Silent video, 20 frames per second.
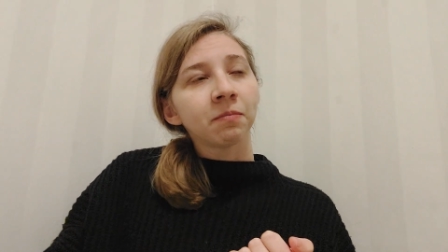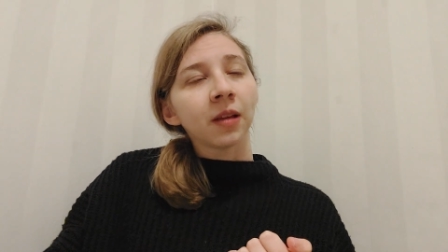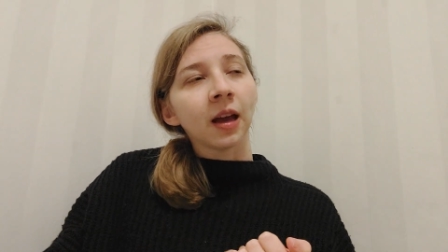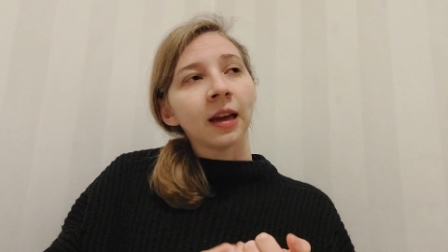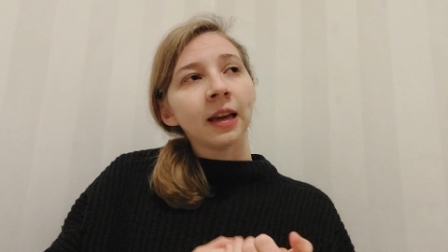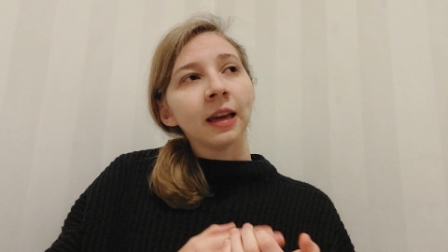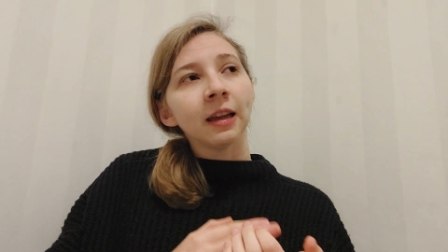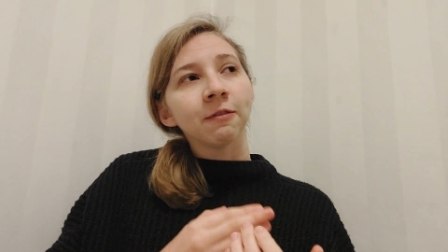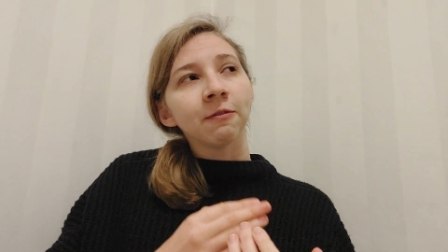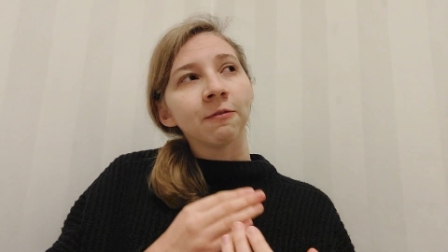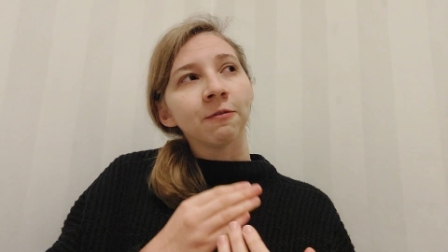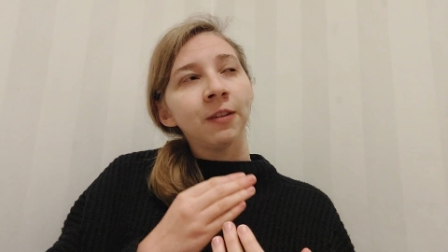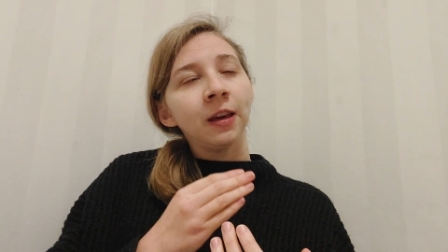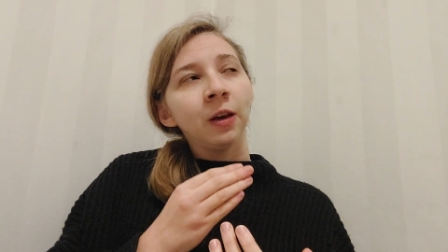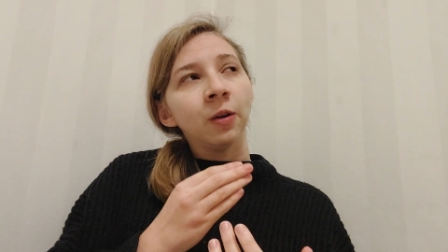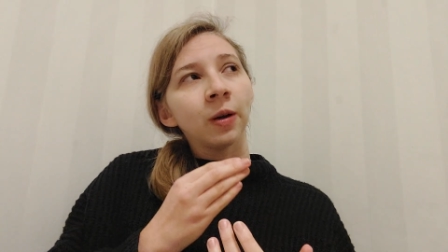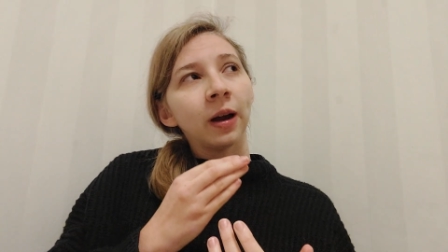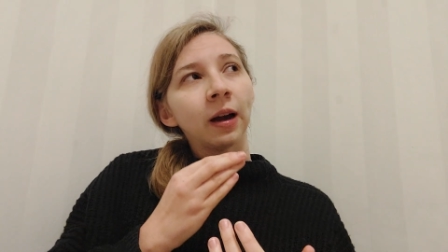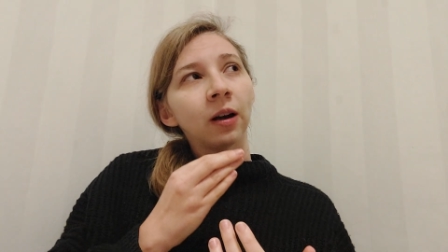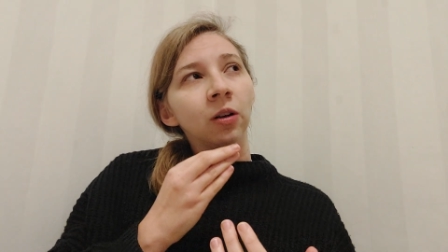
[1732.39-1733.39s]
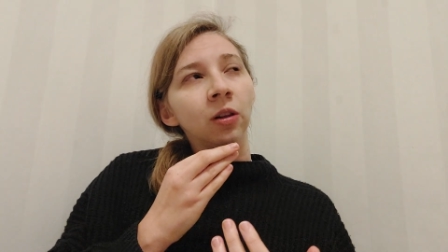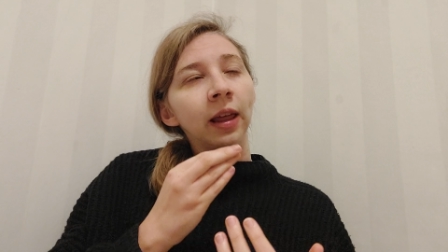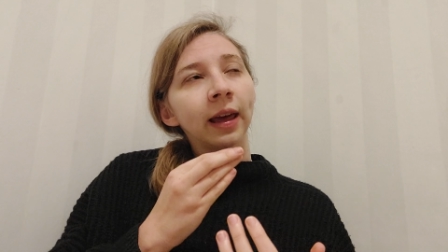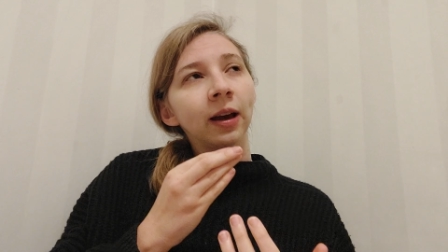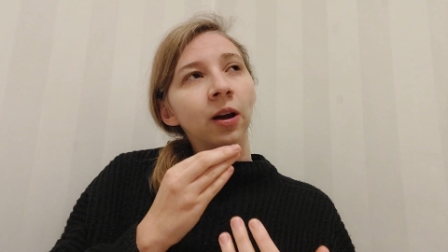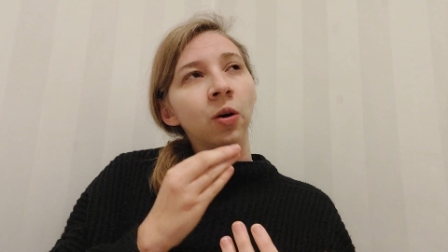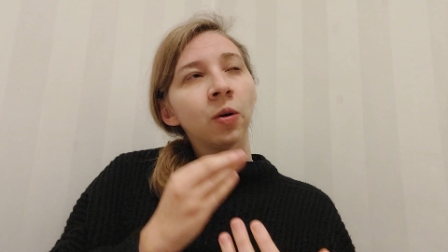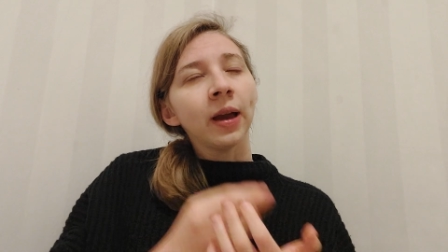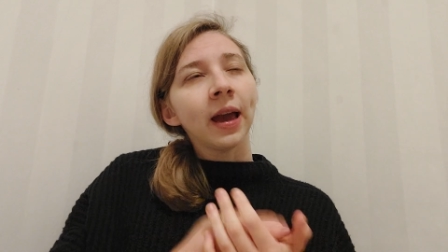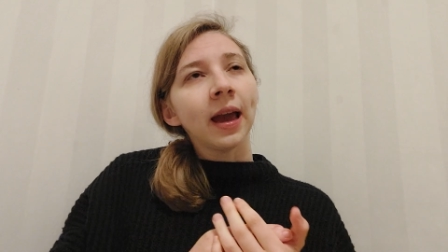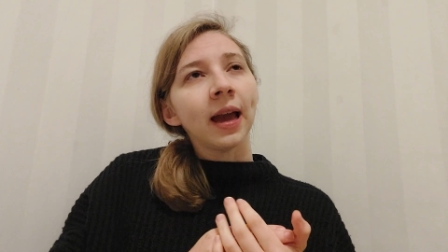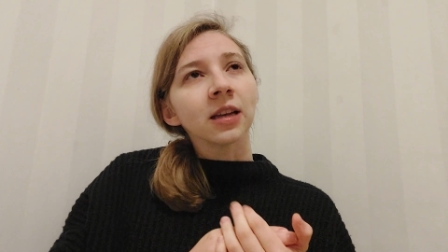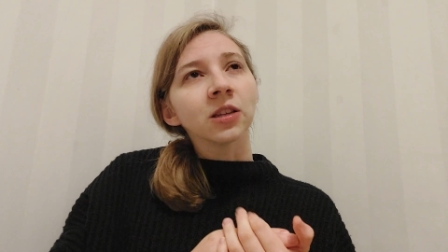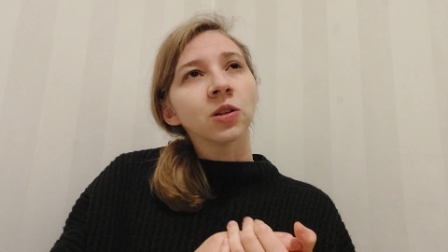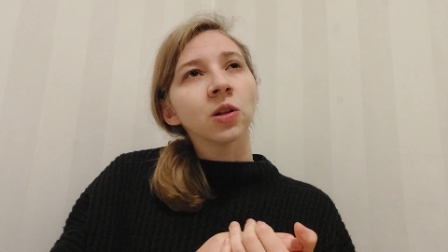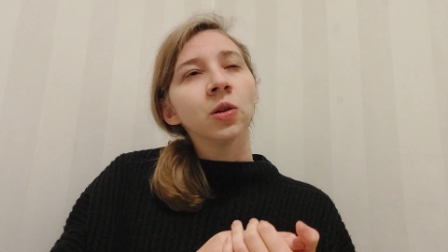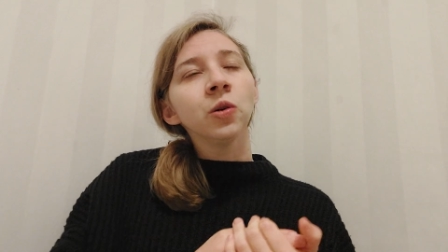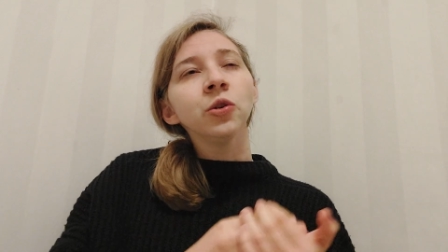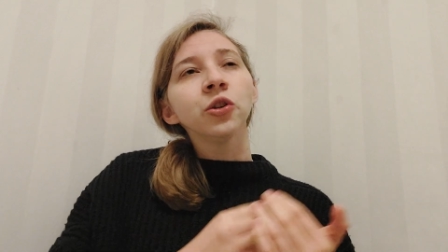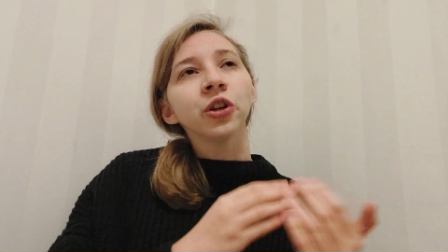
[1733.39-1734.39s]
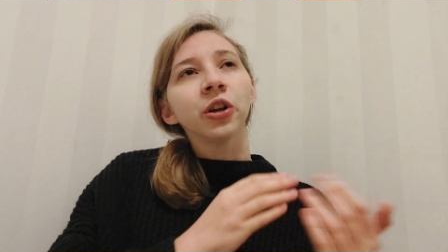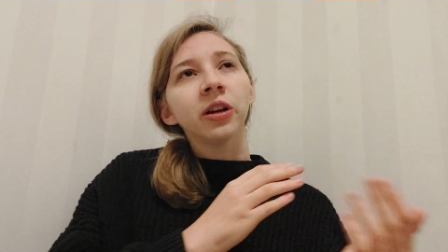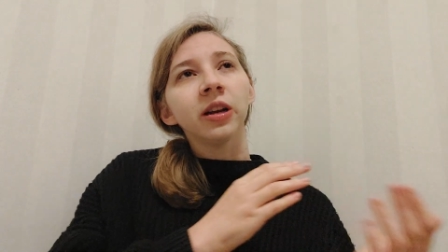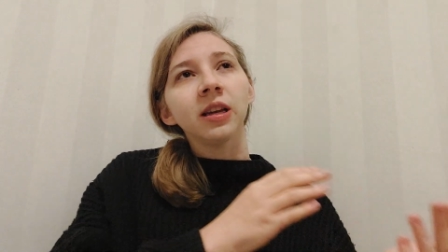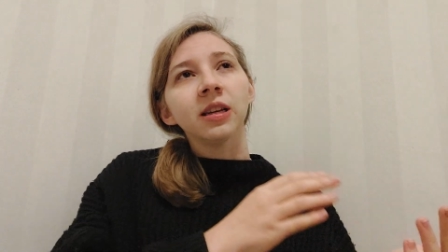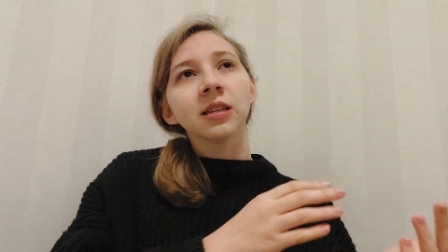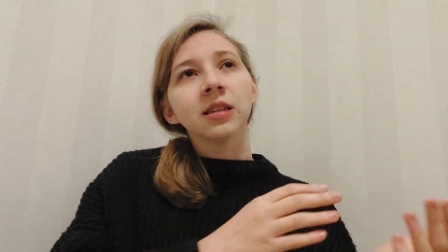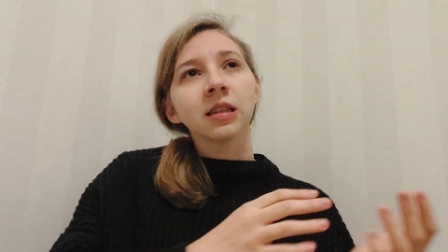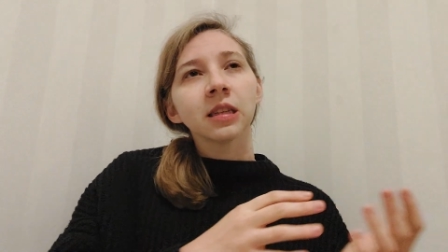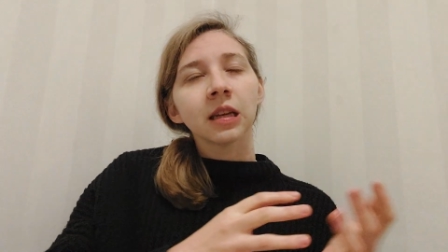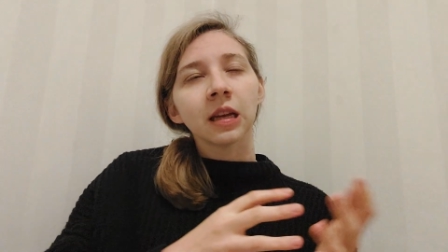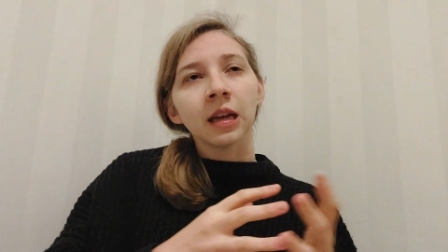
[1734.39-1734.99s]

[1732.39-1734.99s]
I can figure out like, okay, a solution is